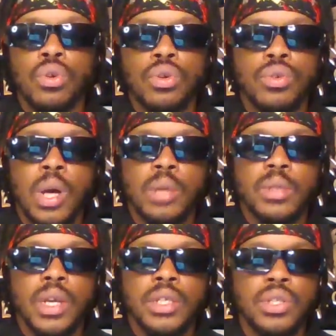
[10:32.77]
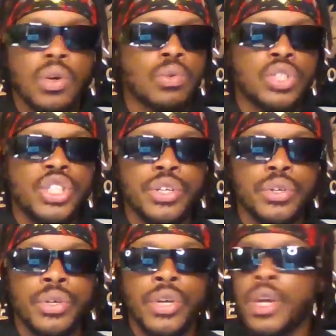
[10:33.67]
You know what I'm saying? This whole
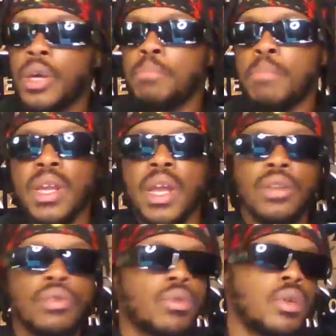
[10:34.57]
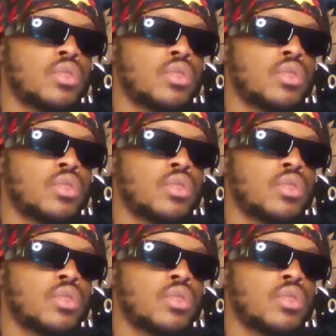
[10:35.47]
gender, men ain't doing this,